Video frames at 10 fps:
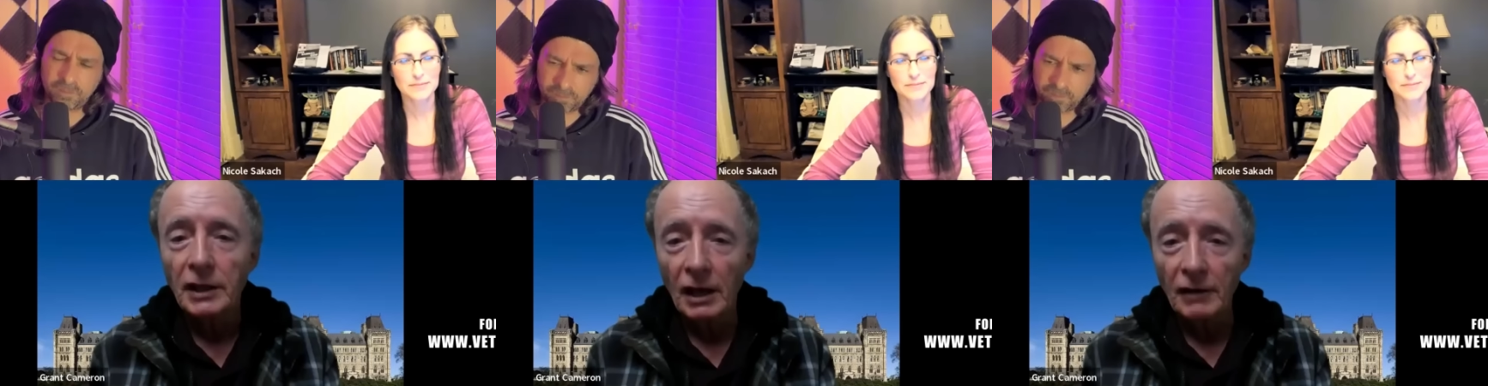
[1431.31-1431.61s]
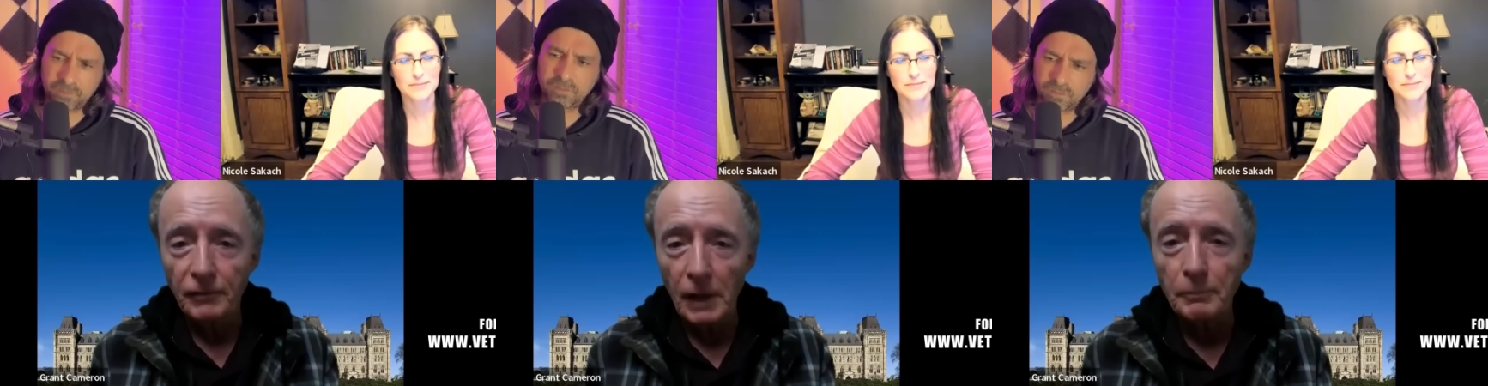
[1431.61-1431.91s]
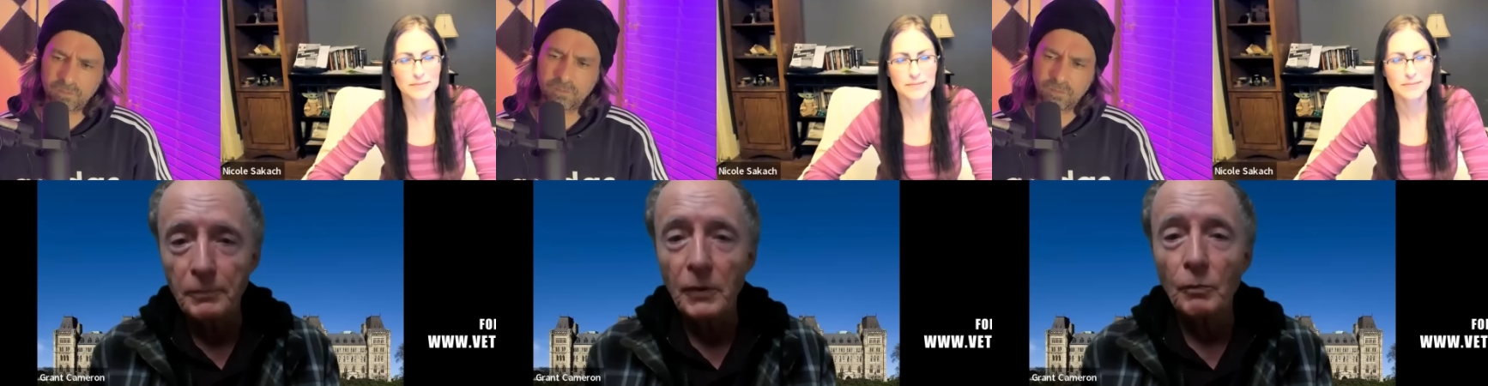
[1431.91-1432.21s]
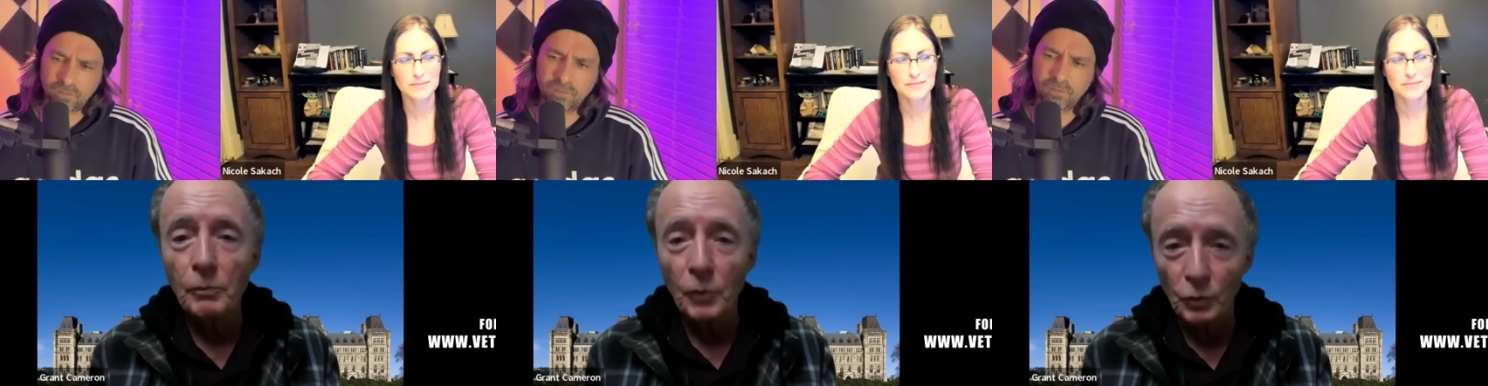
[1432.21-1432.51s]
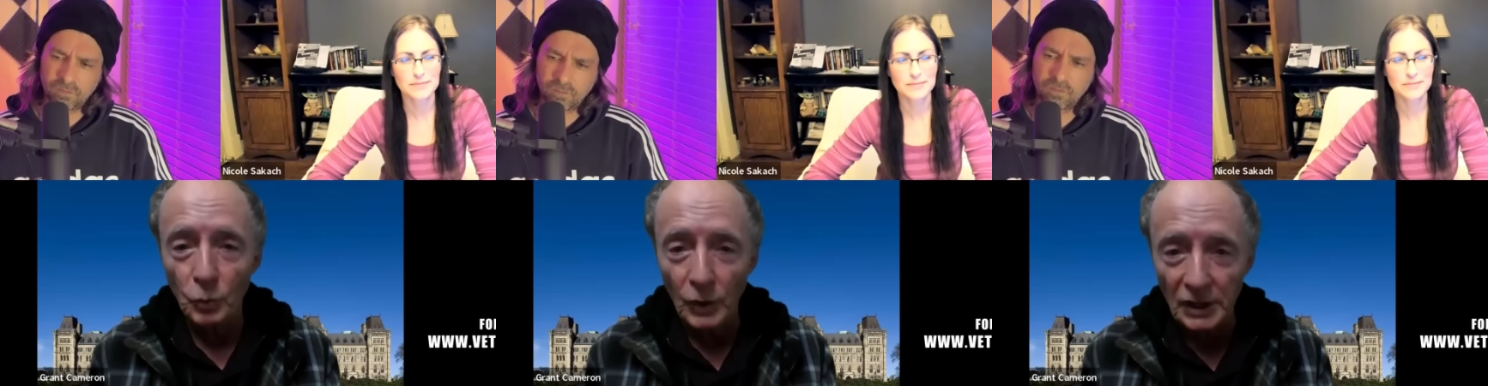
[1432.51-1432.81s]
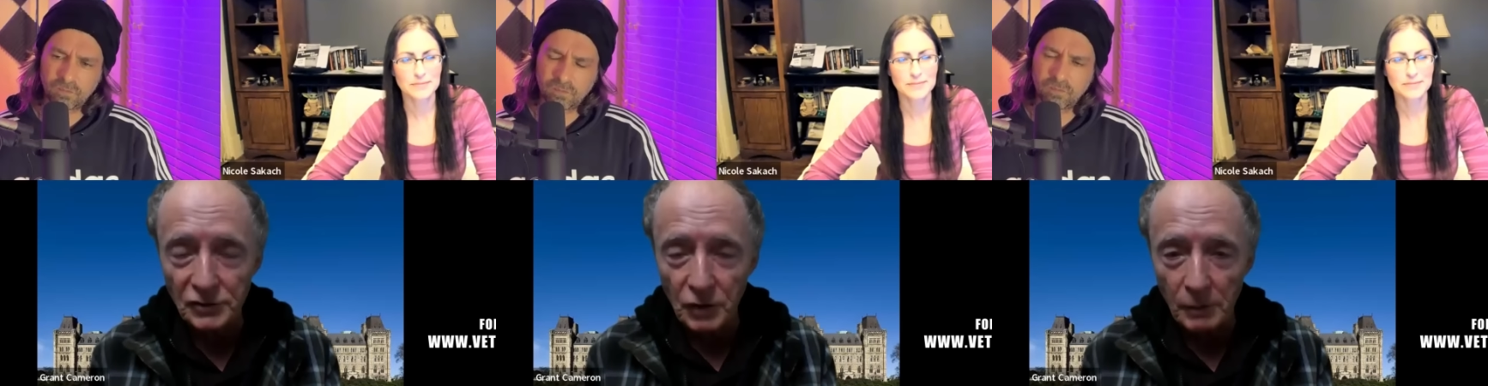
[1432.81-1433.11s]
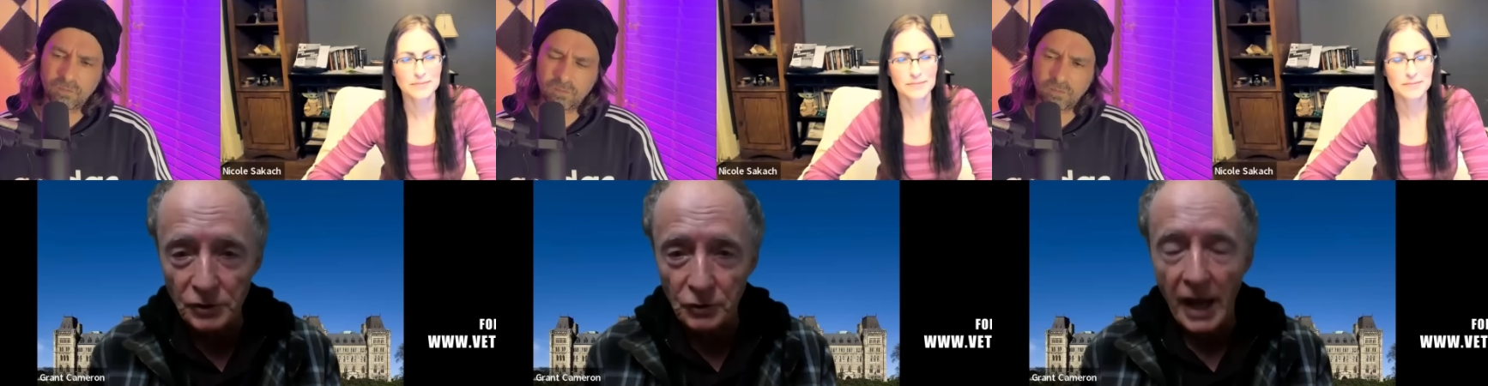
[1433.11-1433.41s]
Speaker 1: Then flip Whitley
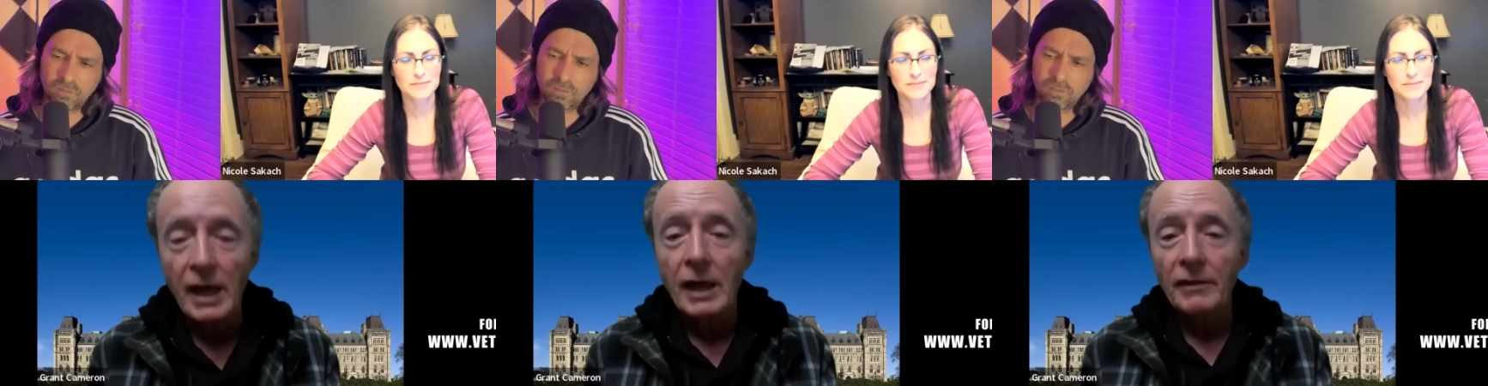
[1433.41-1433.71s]
Strieber's gray